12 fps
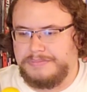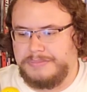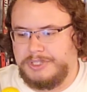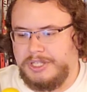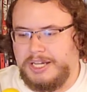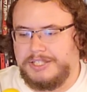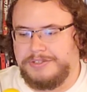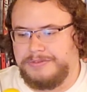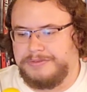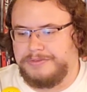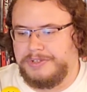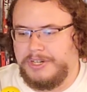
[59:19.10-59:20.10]
lots
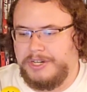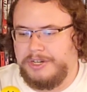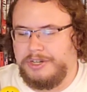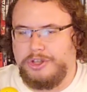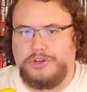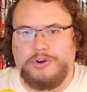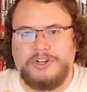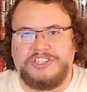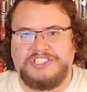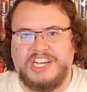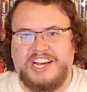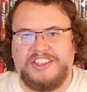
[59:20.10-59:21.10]
of
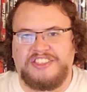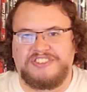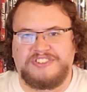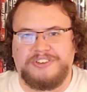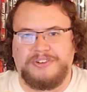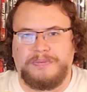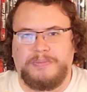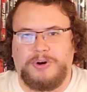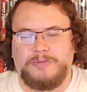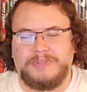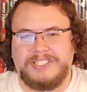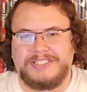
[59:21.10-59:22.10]
good deaths, good
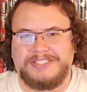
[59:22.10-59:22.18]
moments.